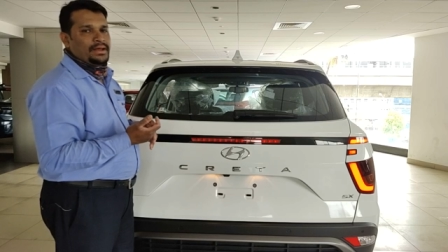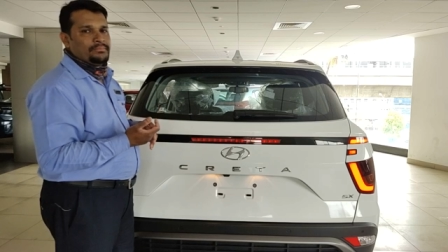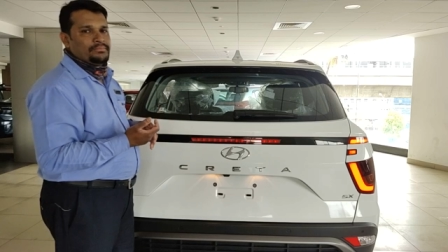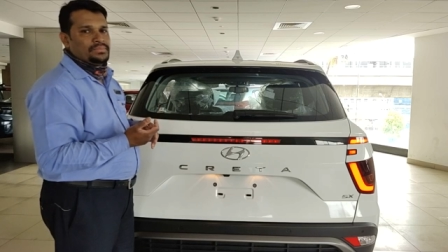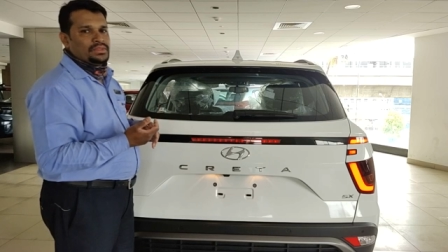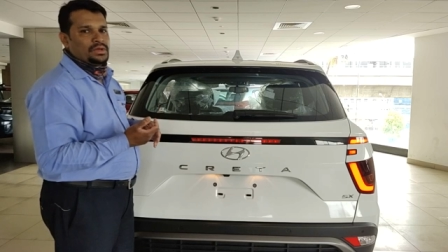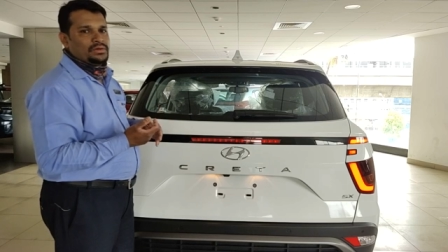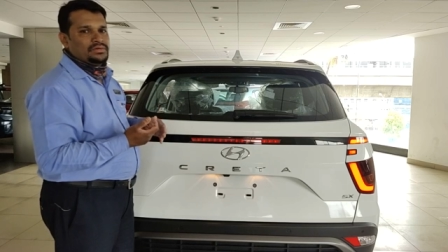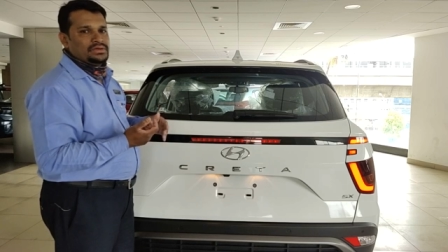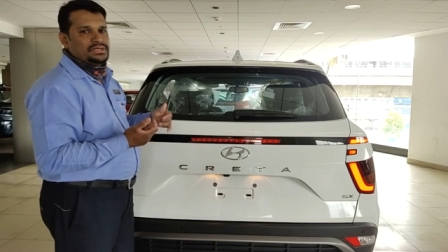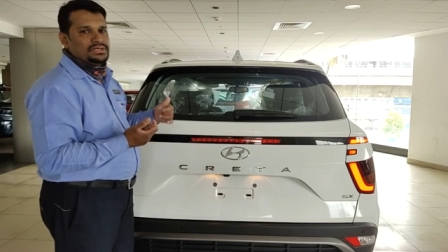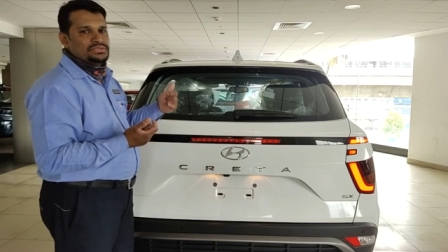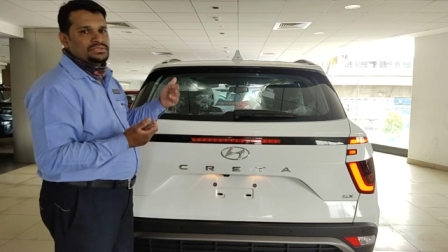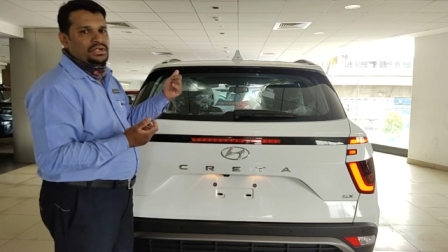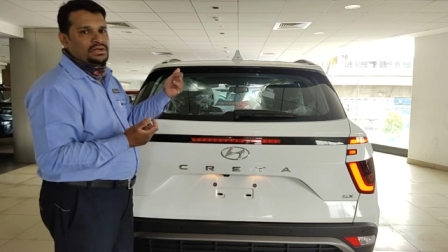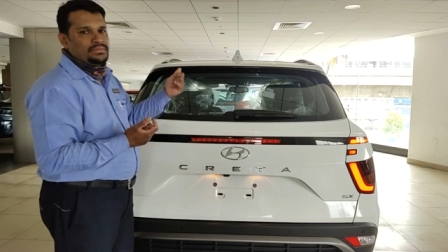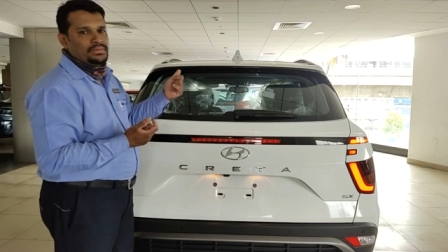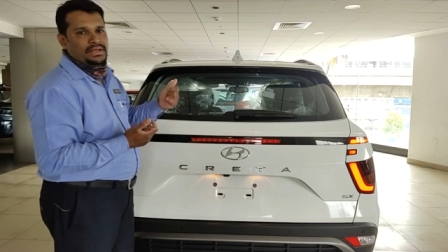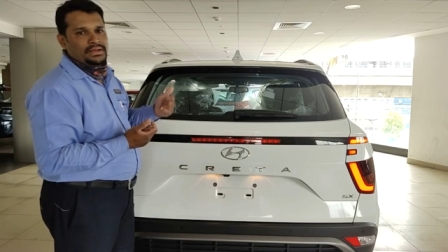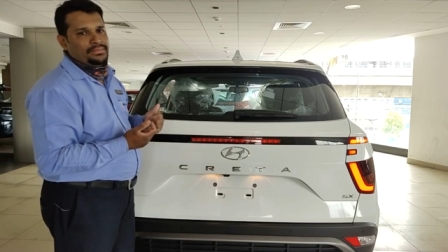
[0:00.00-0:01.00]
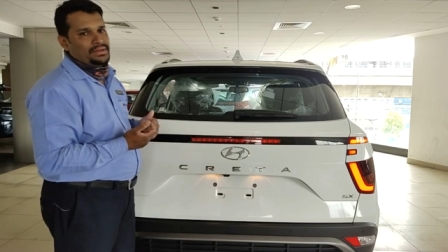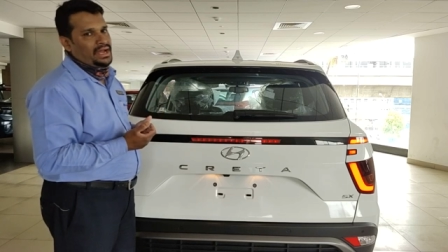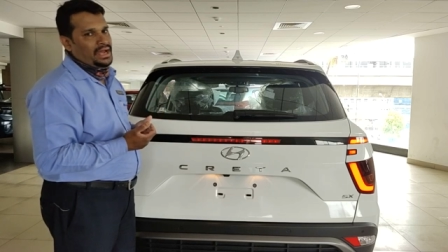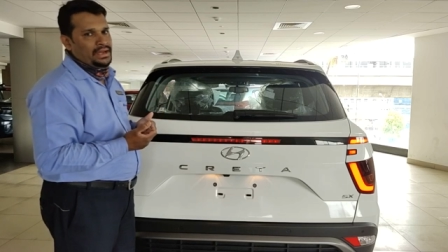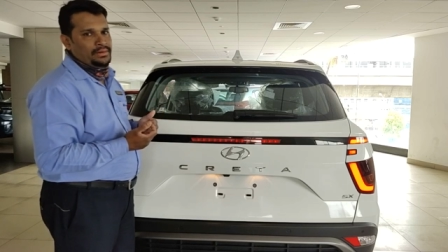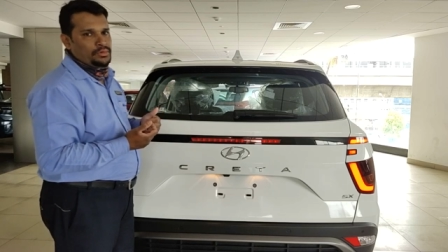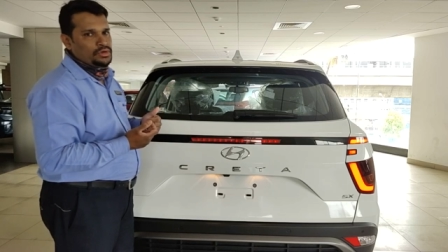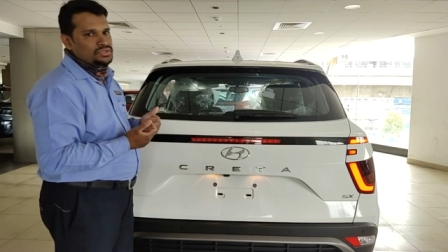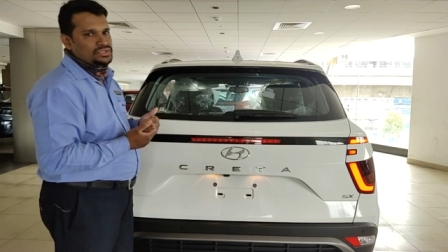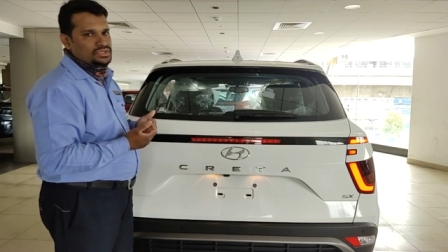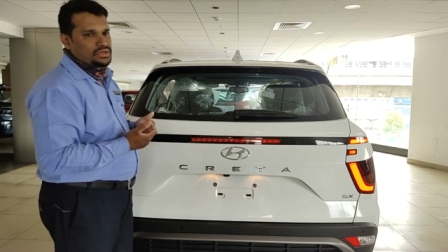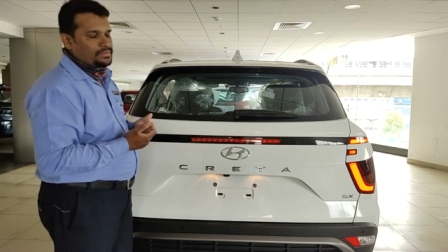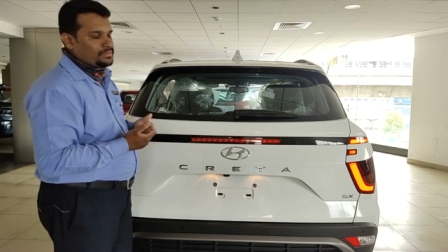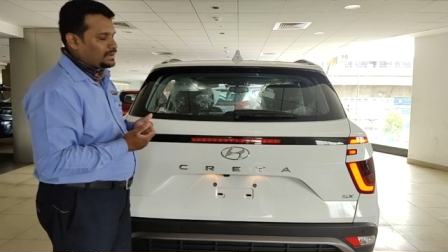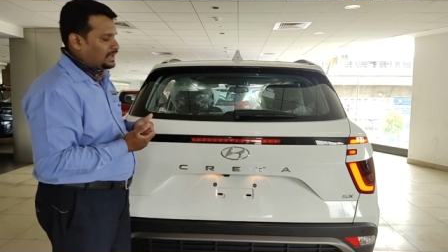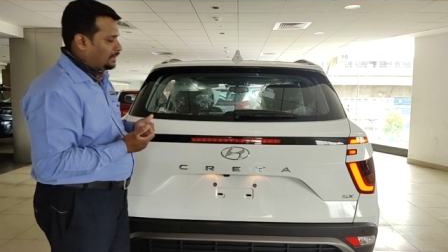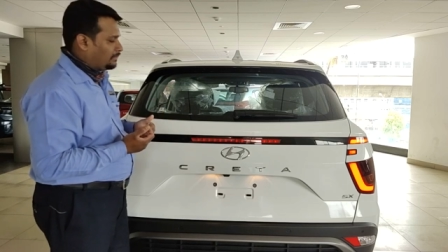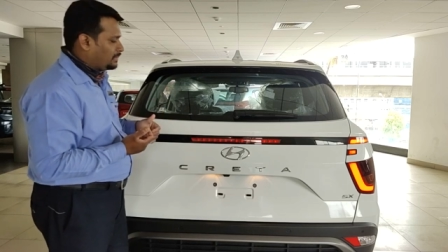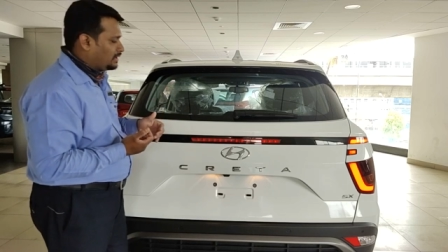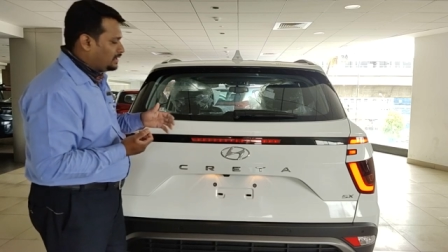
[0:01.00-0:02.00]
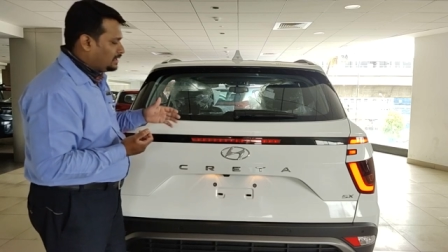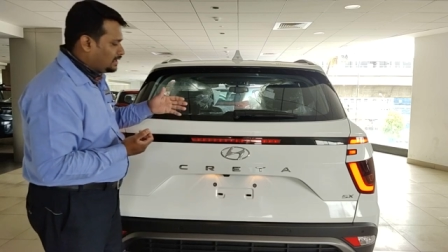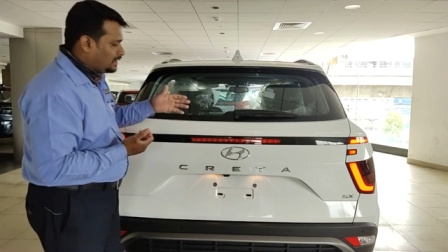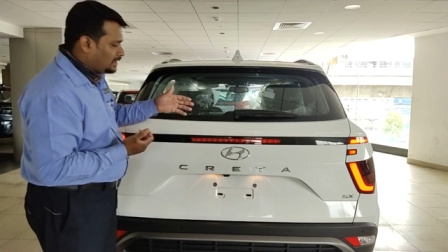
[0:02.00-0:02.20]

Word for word: lamp now. It is not becoming a high mount stop lamp.